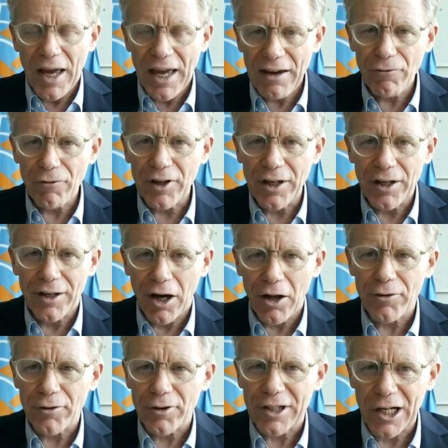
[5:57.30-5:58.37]
Every
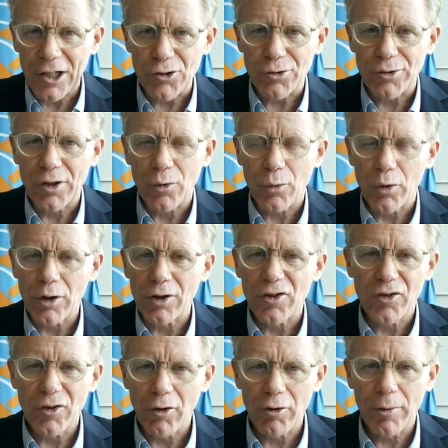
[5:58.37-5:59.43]
other country in the world
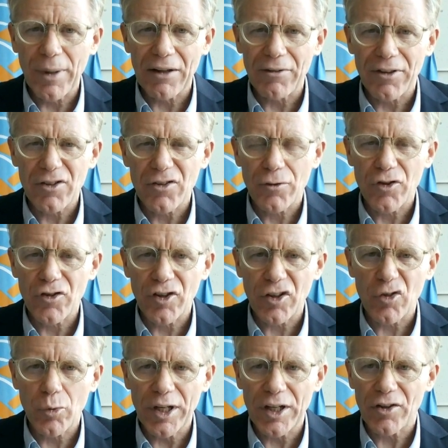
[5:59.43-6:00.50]
has known about this for
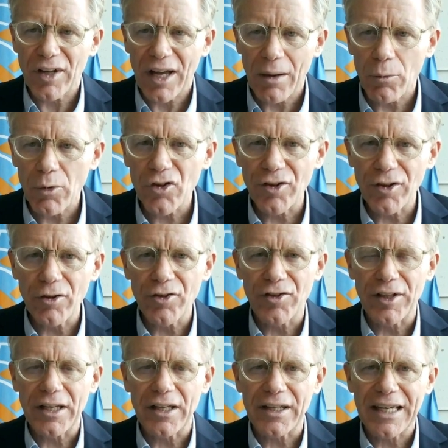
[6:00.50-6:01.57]
6 weeks, and we're still
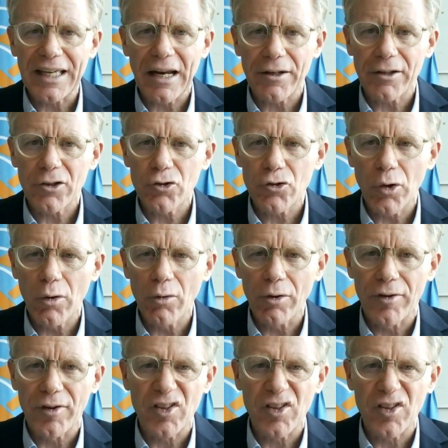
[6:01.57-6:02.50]
seeing it get out of control in